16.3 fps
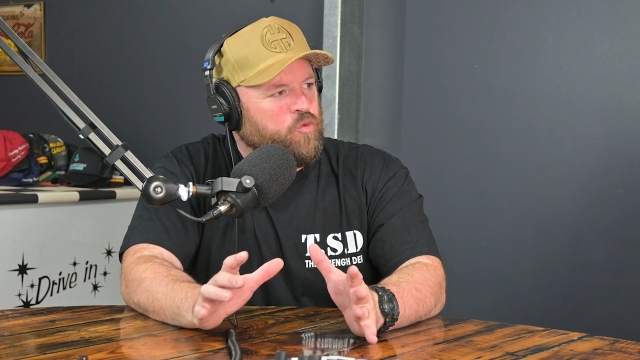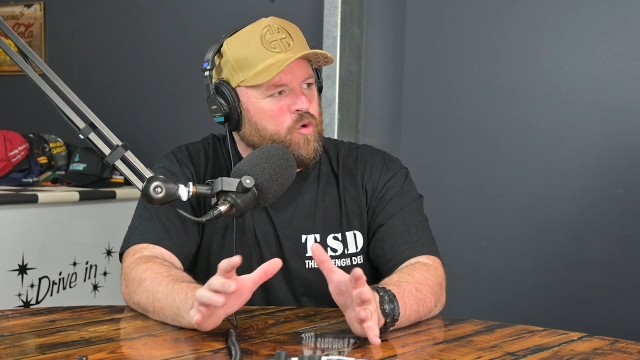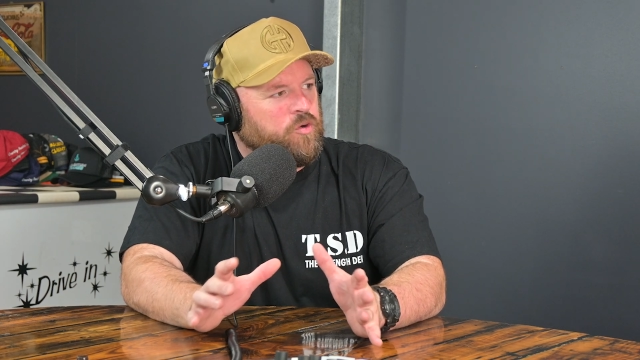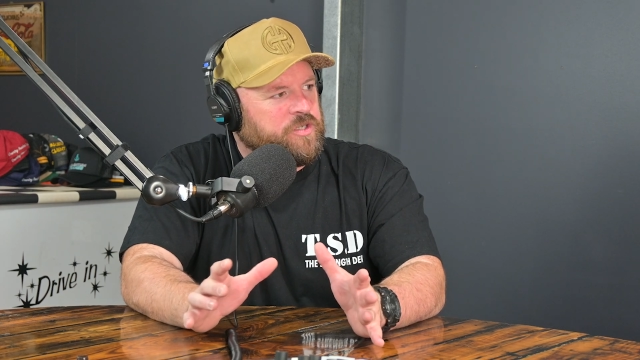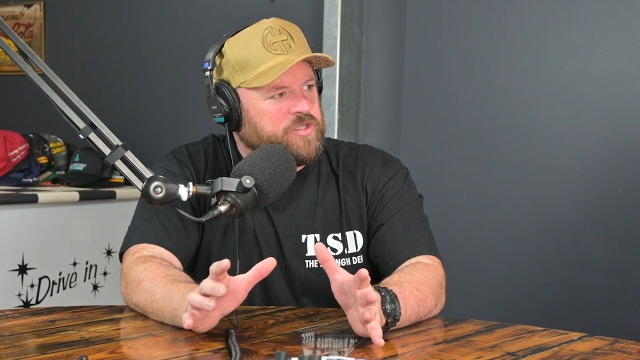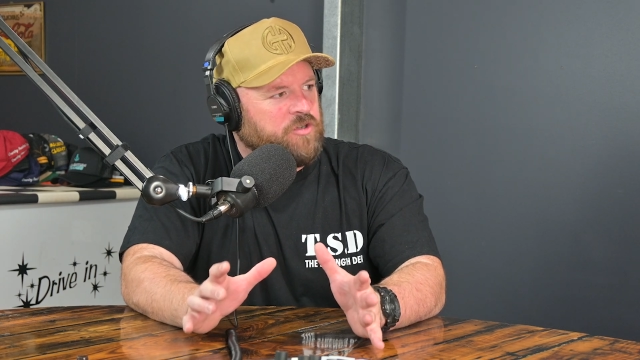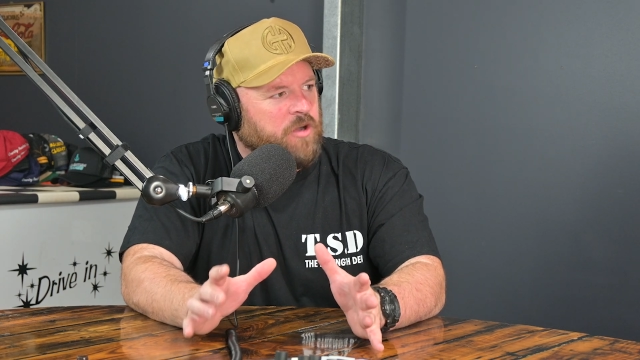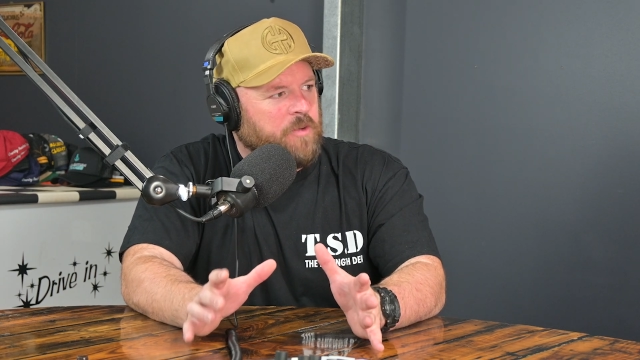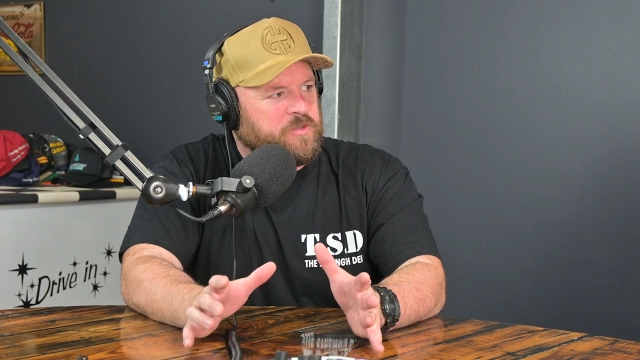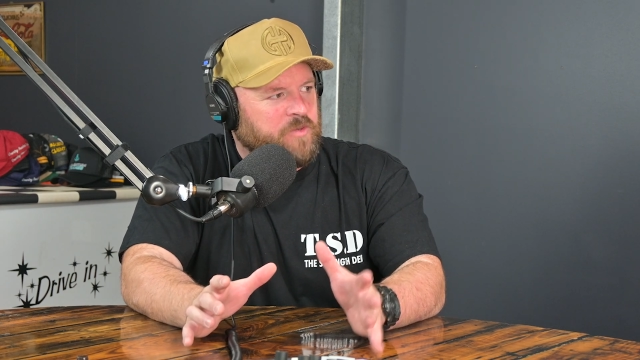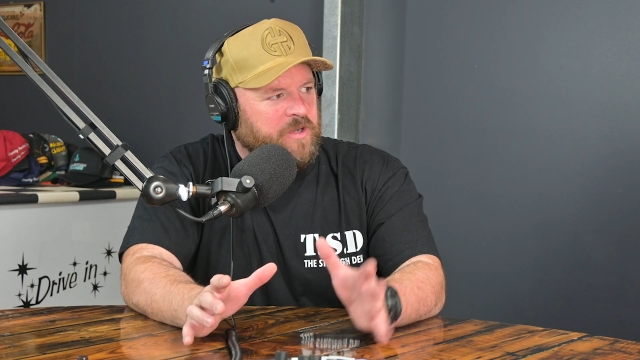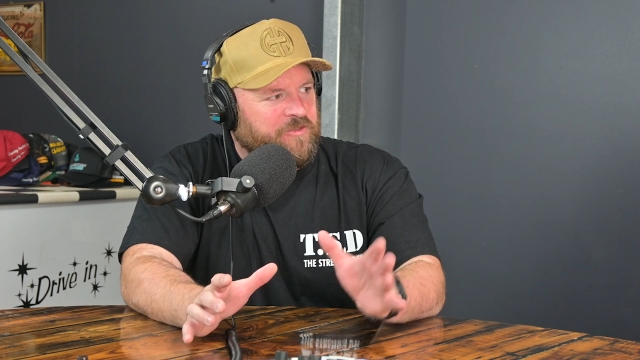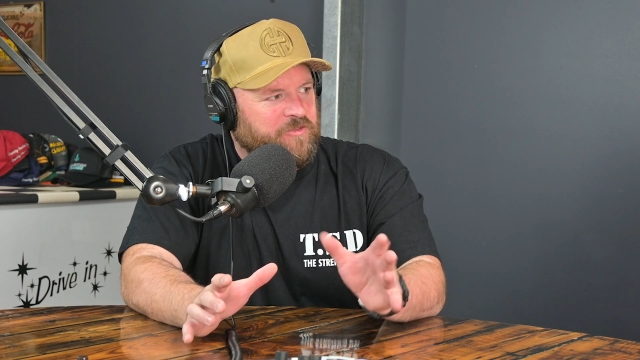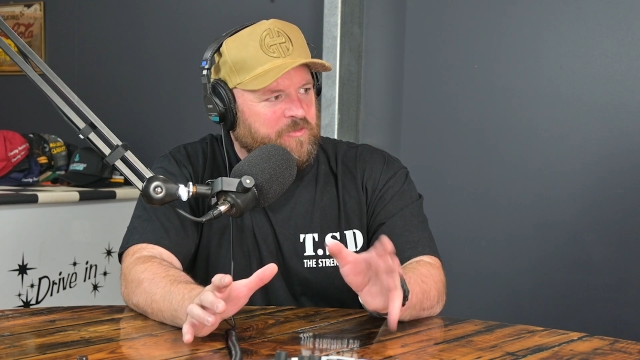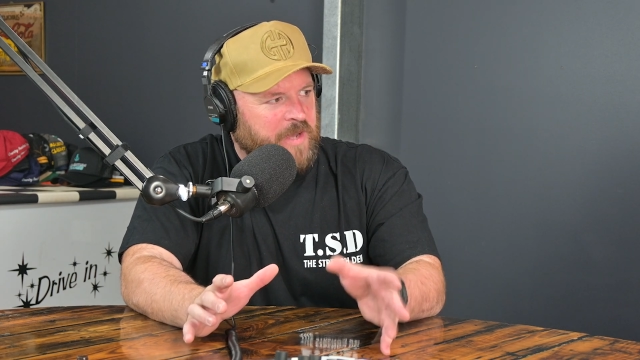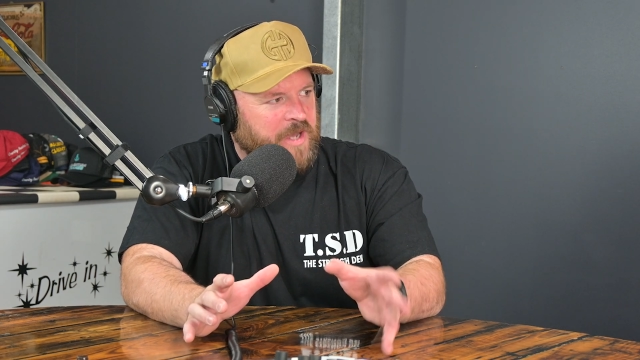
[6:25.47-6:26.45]
walk to Times
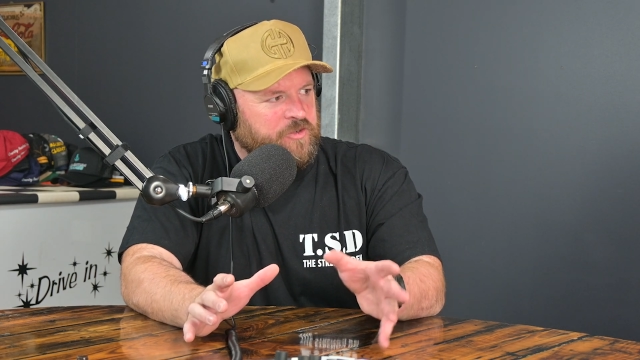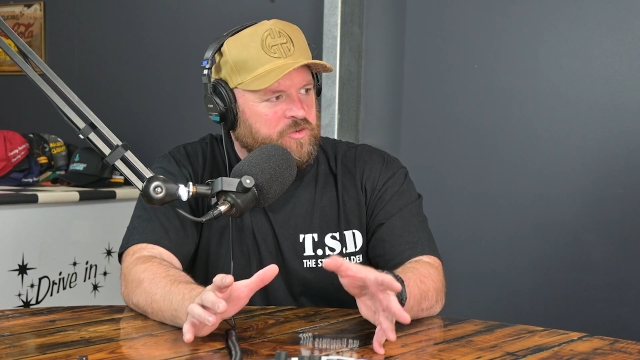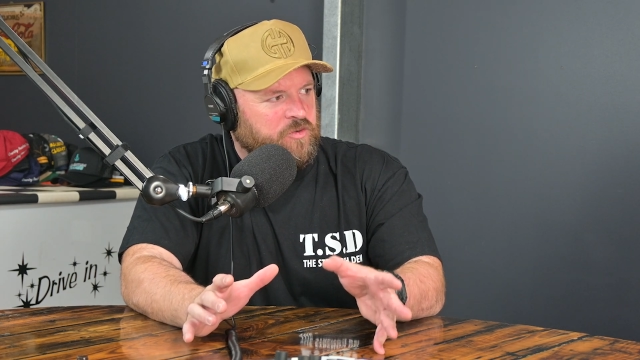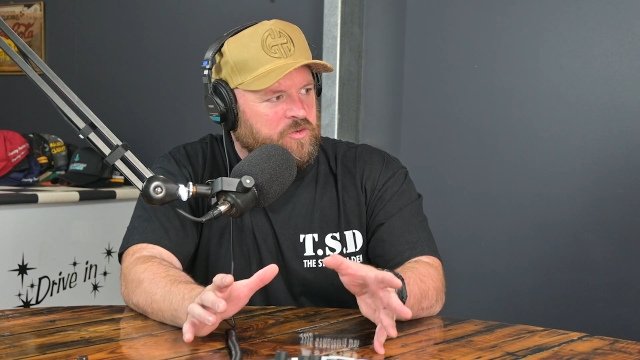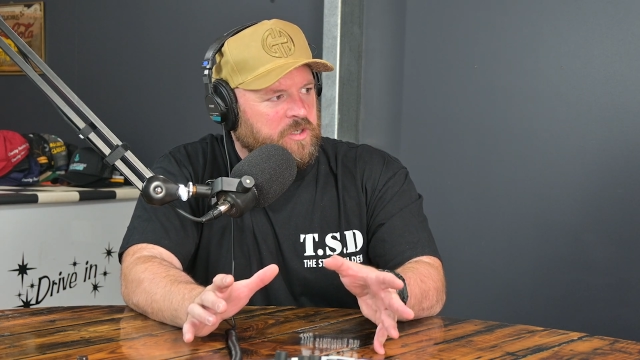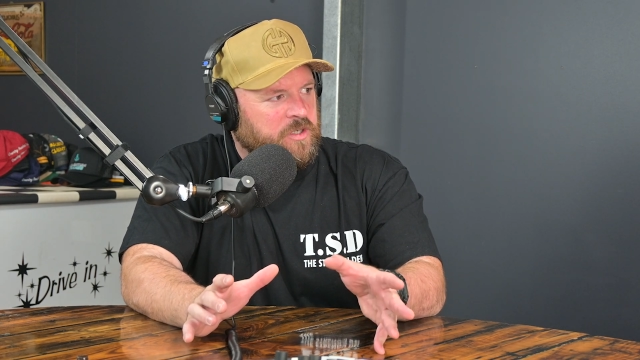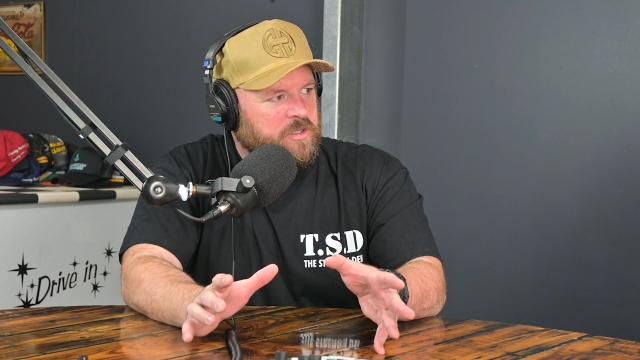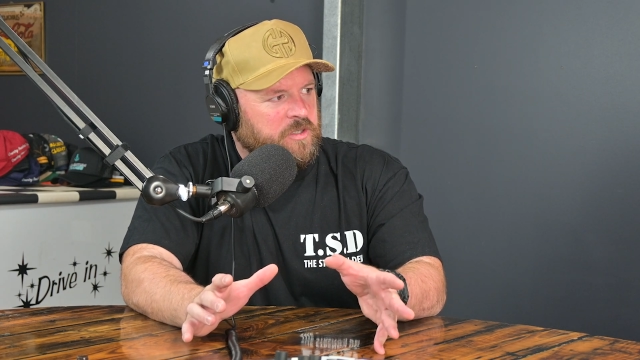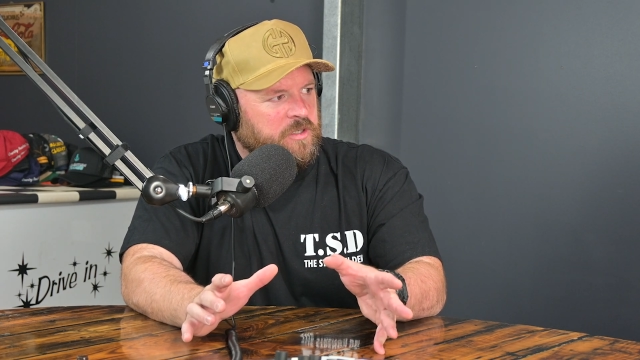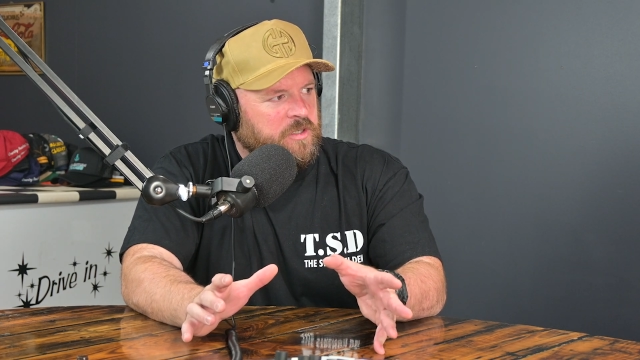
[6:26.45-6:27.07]
Square from our door.